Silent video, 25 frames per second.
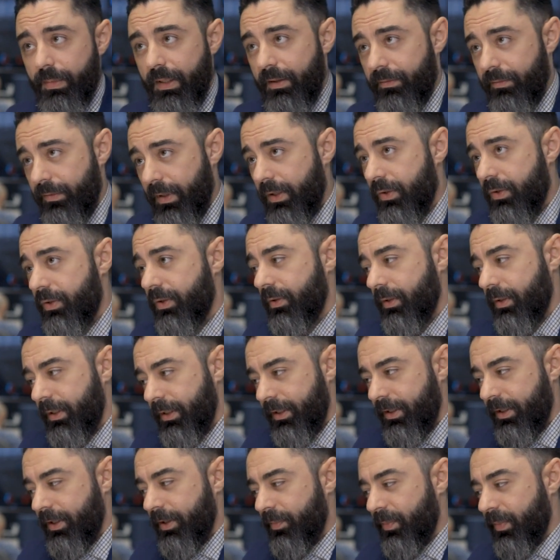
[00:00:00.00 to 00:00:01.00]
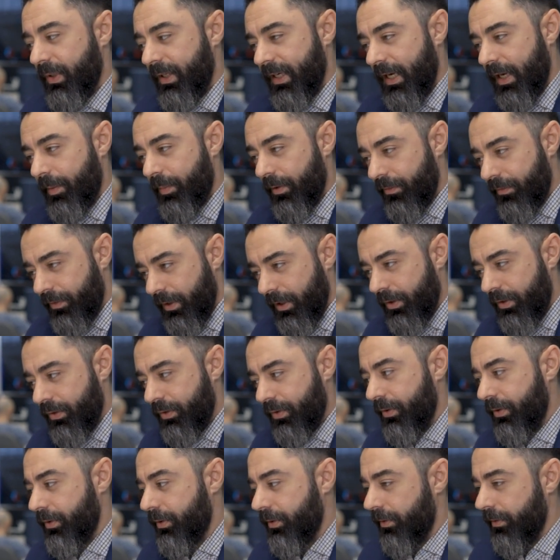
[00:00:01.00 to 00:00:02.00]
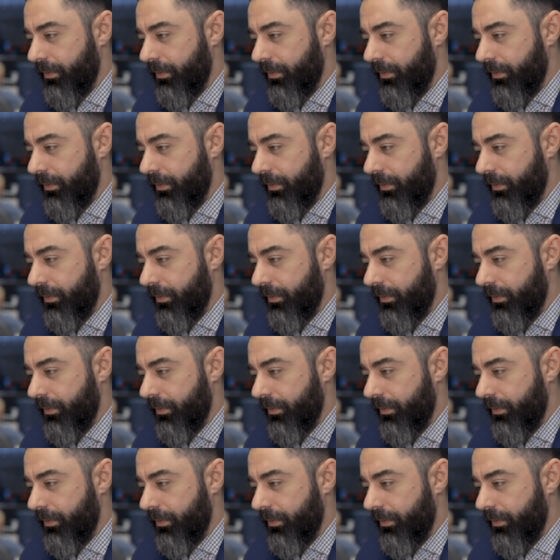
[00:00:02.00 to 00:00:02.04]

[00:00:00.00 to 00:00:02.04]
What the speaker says: Eventually, it became a feature.